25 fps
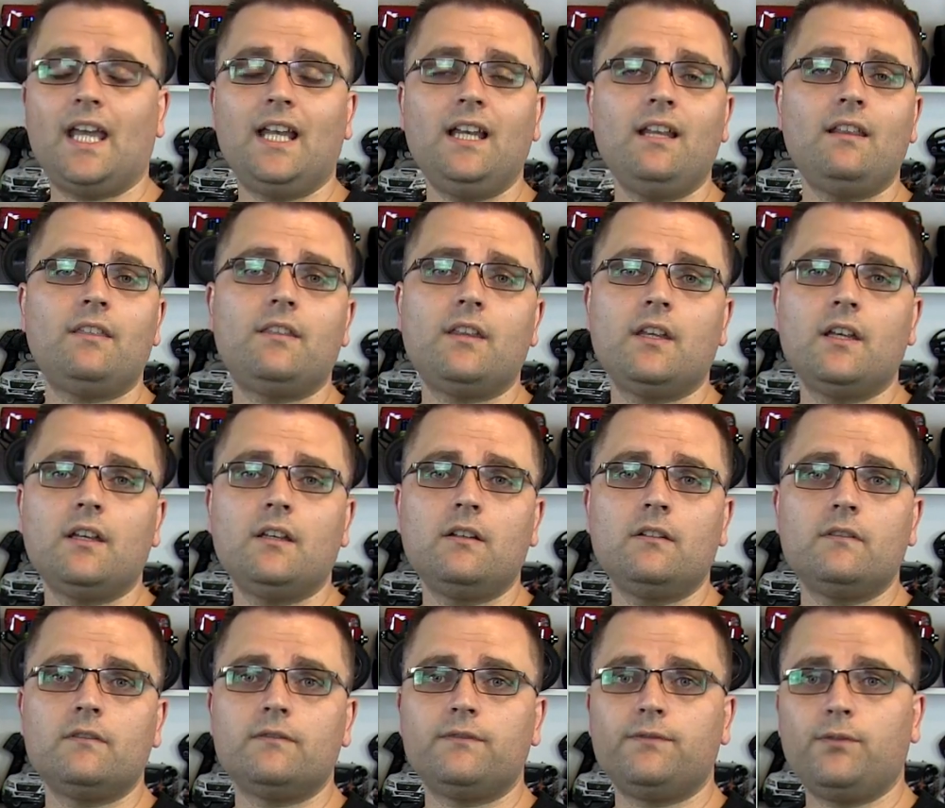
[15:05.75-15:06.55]

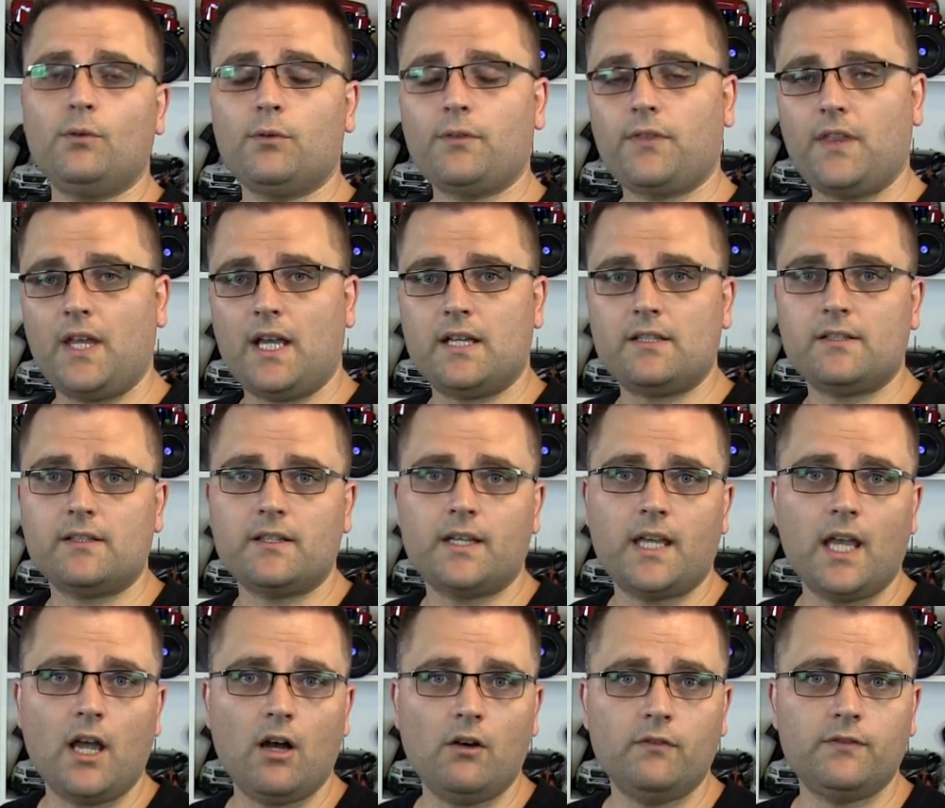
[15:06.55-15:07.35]
Anything
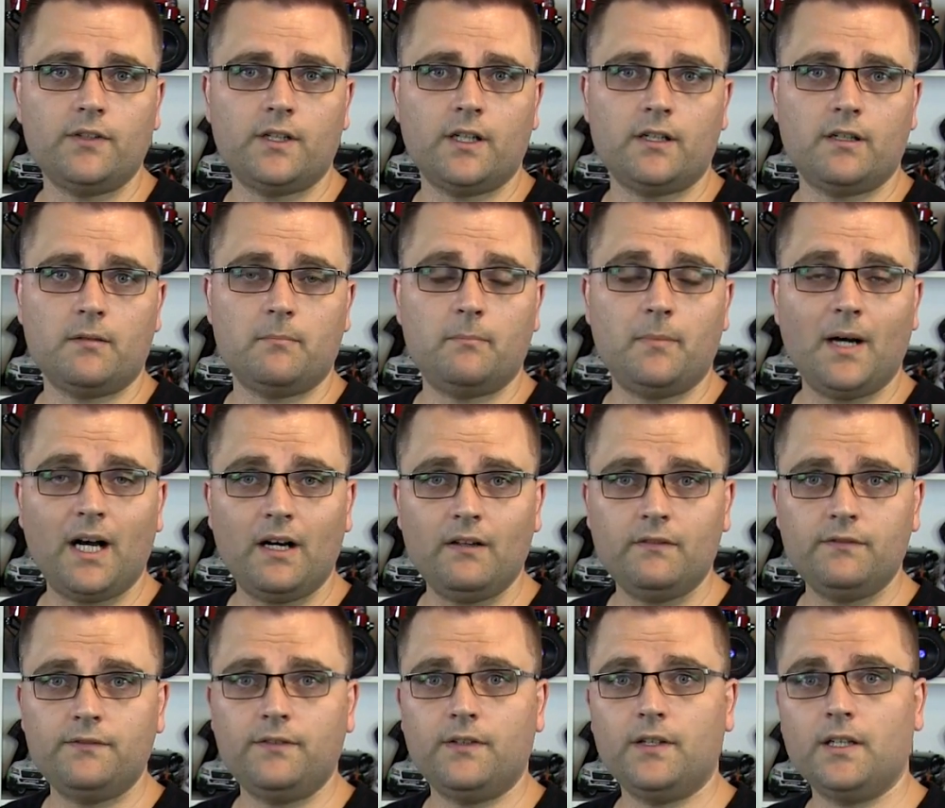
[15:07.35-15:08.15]
4000 Kelvin and
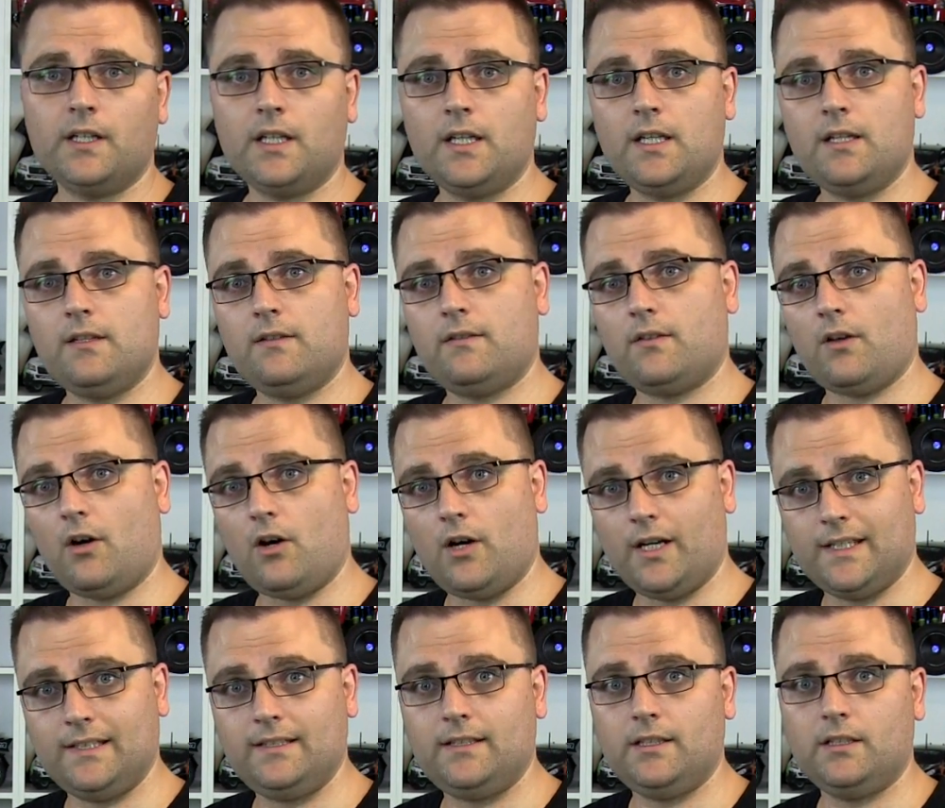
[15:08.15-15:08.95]
above is
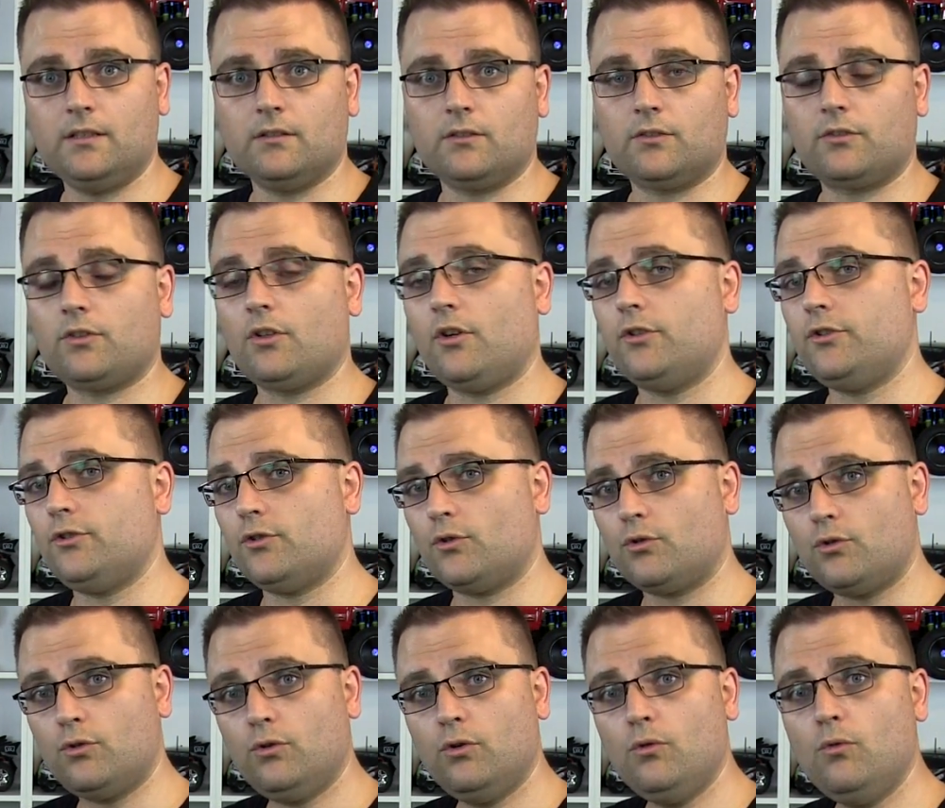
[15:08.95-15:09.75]
ideal. So
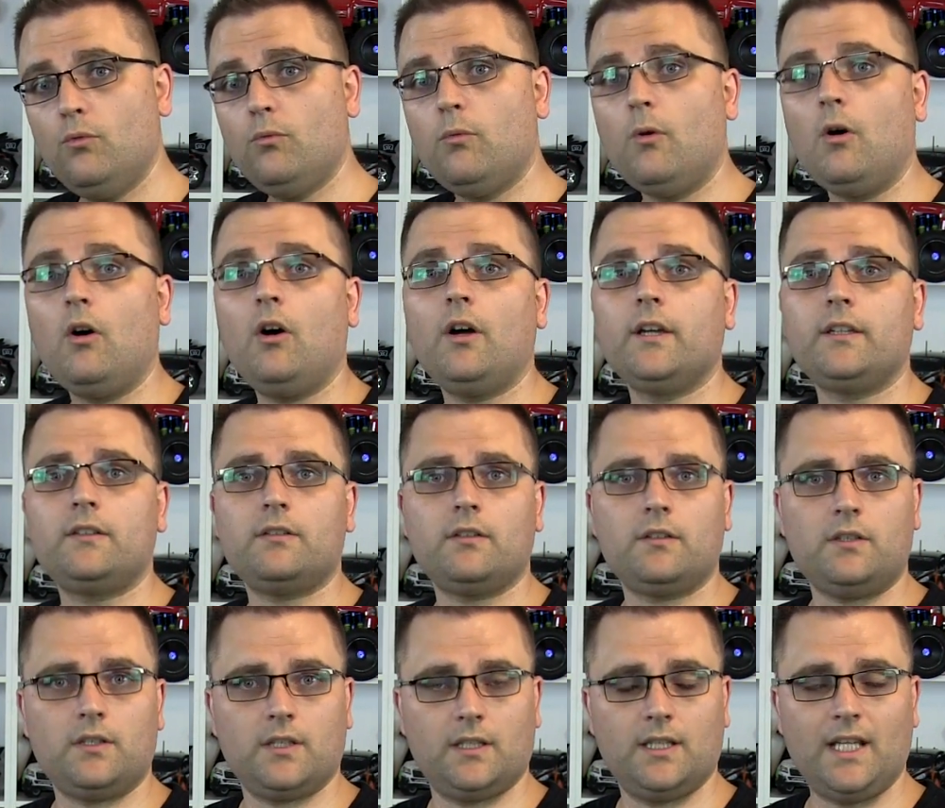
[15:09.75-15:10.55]
your cool
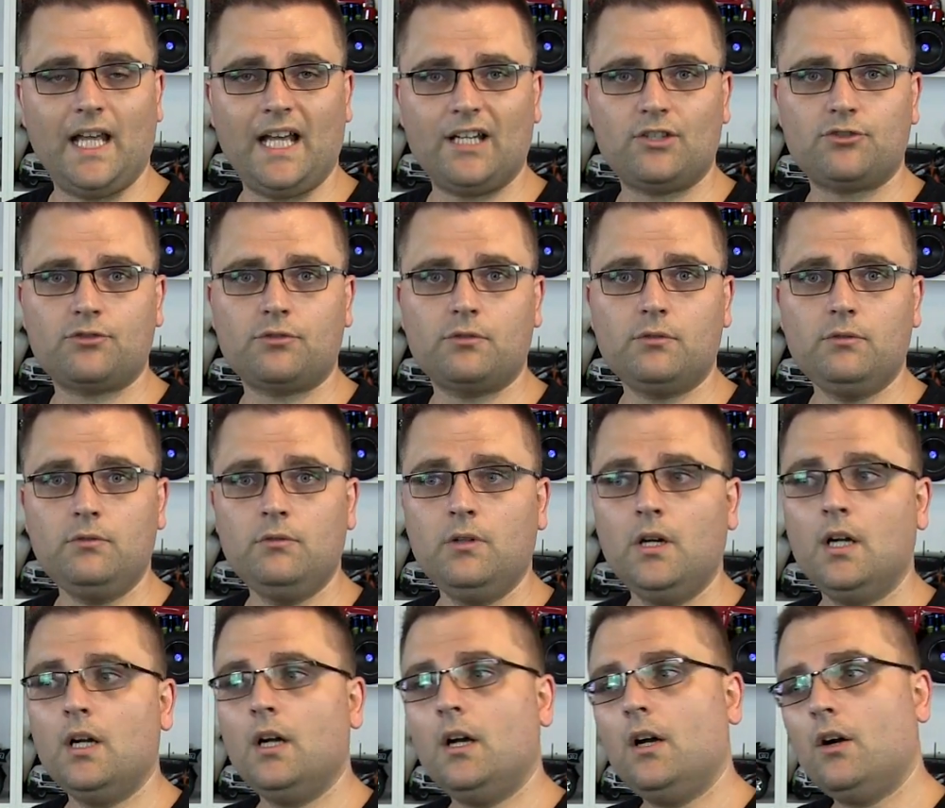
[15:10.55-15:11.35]
white, your
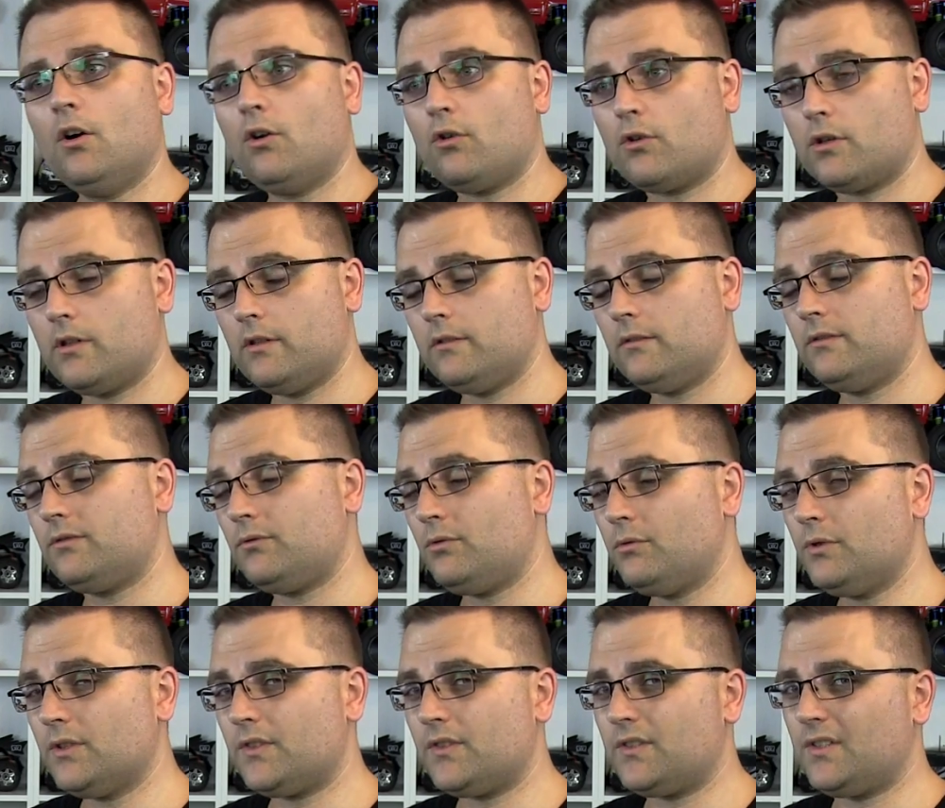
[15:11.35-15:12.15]
natural, or
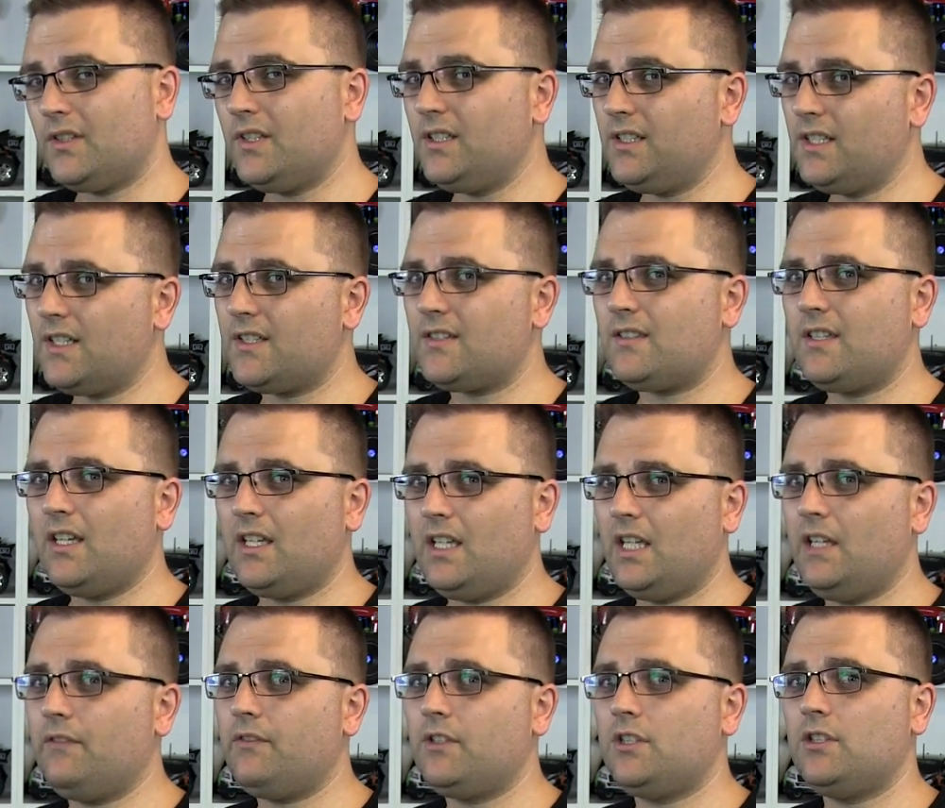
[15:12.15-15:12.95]
to a certain
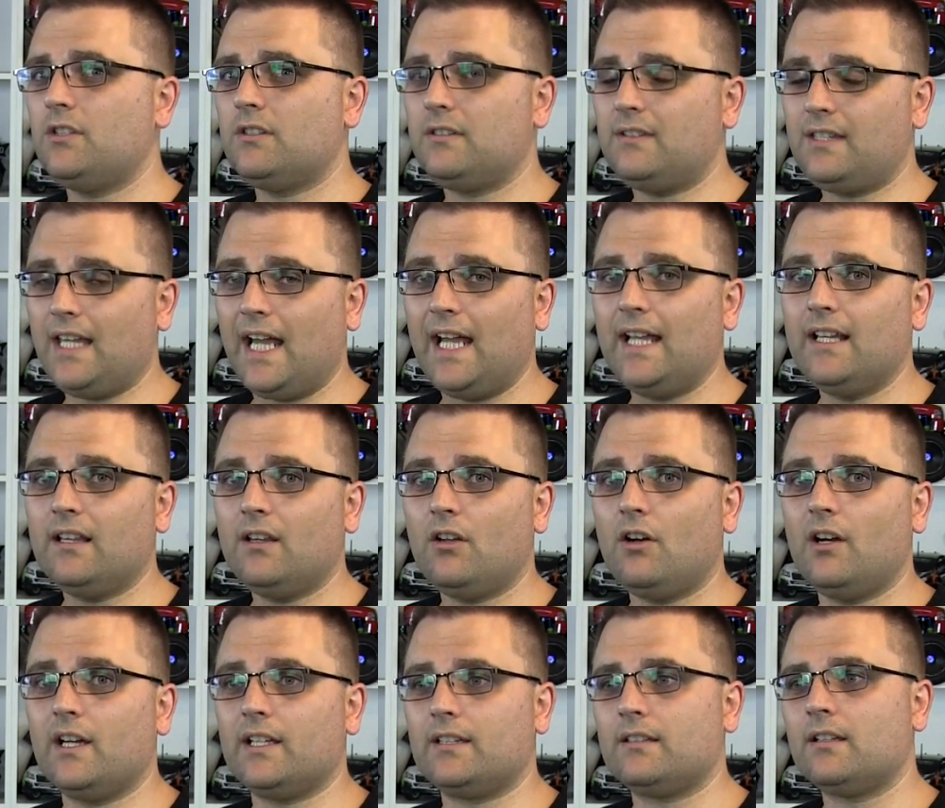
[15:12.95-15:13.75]
extent, even your
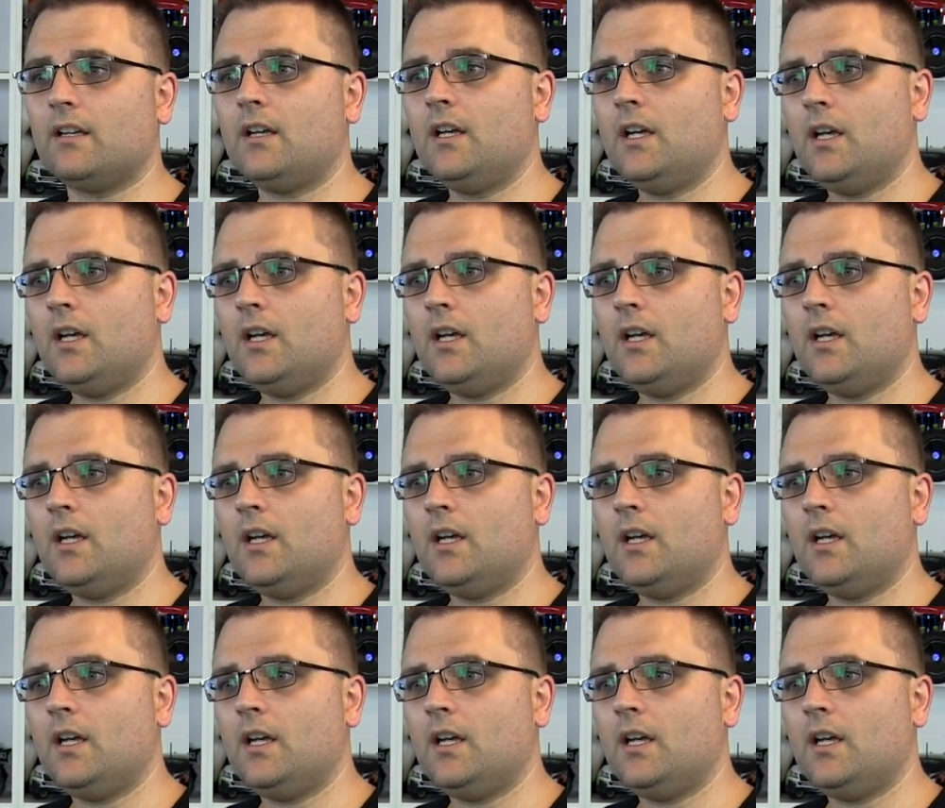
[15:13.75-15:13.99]
daylight